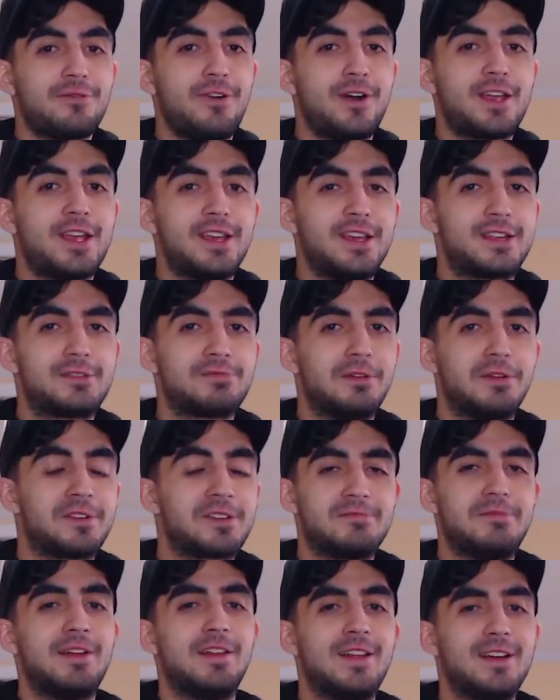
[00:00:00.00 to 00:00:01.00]
fucking experience
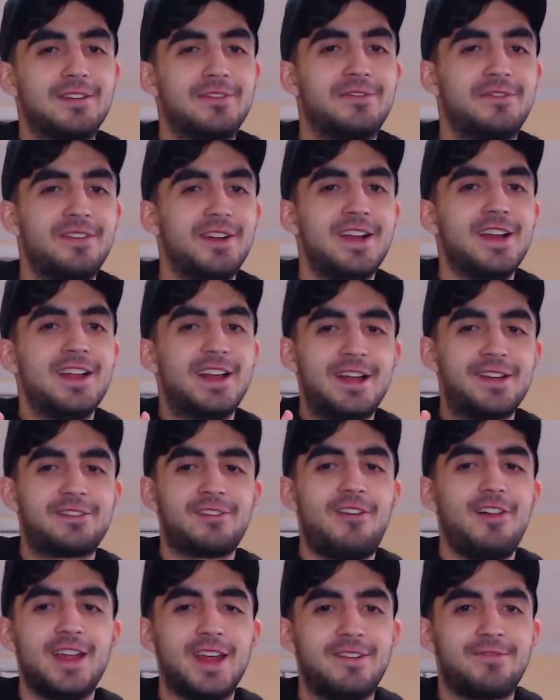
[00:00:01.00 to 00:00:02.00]
of my life. That's
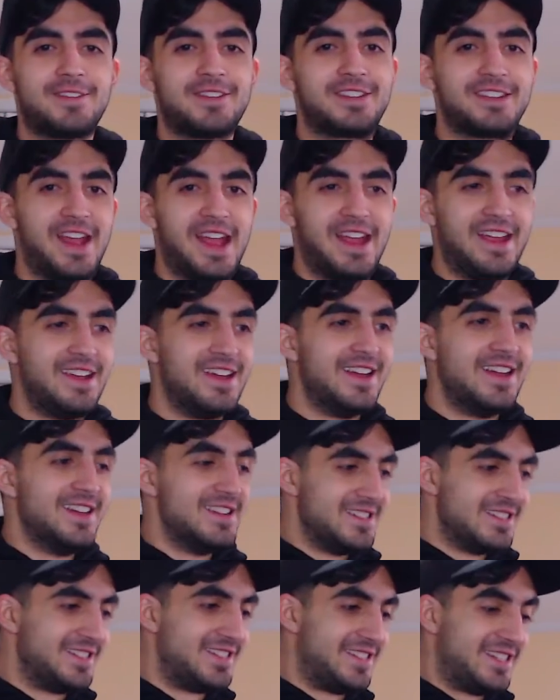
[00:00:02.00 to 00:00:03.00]
all I have to say.
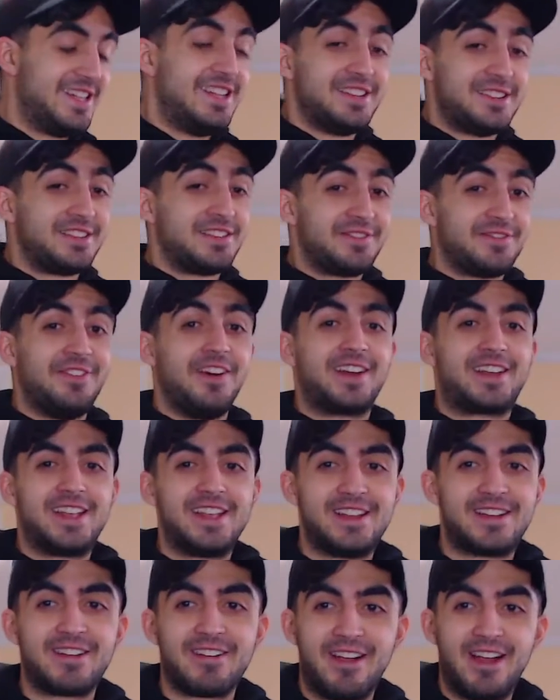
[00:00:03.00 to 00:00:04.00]
Jesus
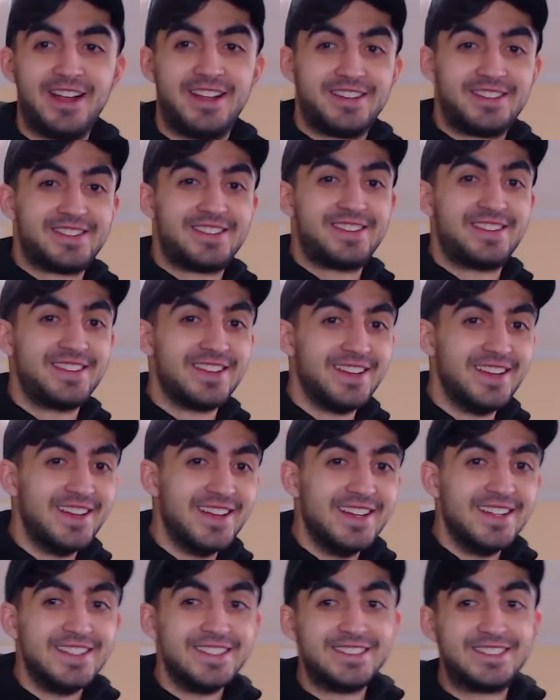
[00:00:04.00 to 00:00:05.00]
fucking Christ.
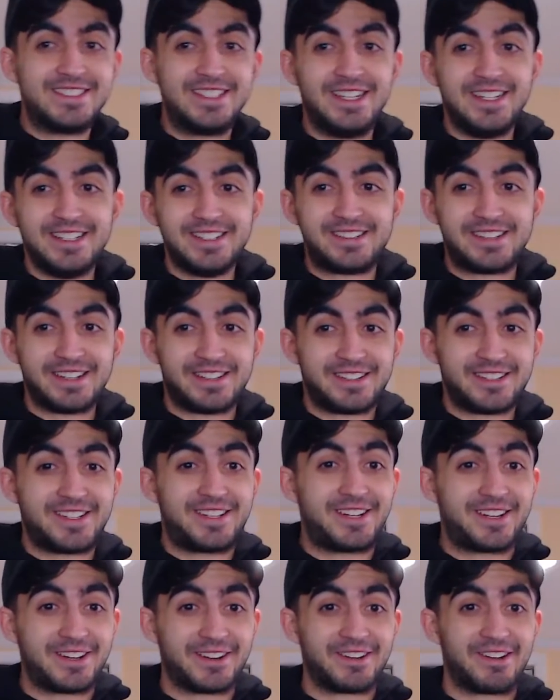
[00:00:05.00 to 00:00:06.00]
Jesus
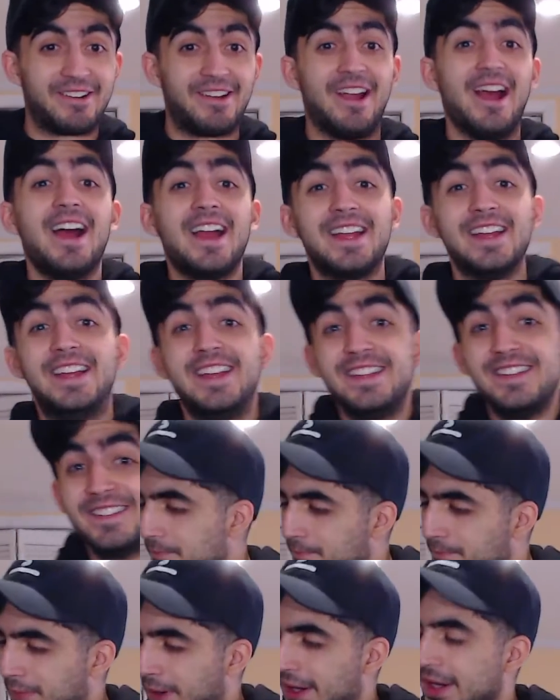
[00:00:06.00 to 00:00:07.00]
Christ.
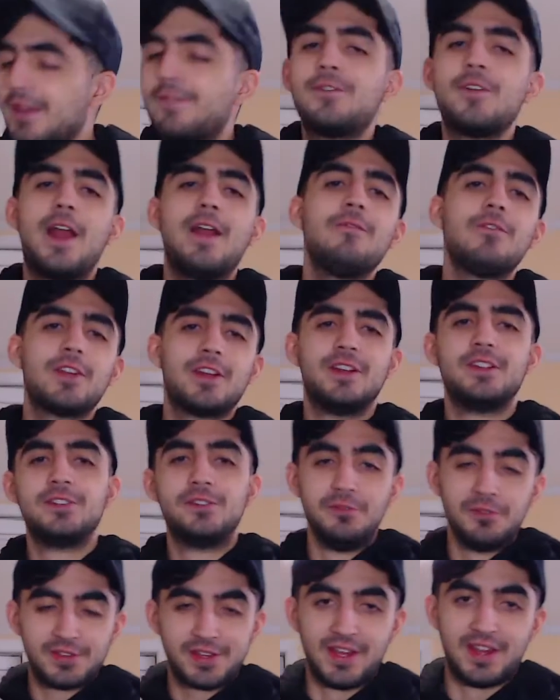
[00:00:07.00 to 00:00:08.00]
But if you're ever gonna
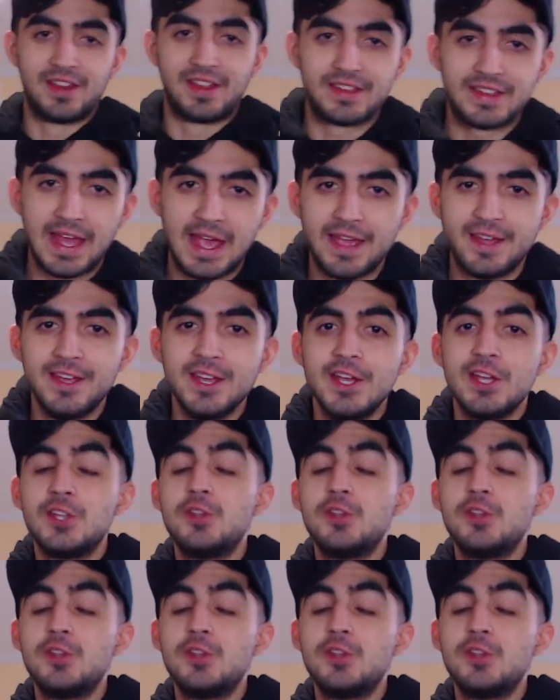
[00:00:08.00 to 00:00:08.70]
do something like that,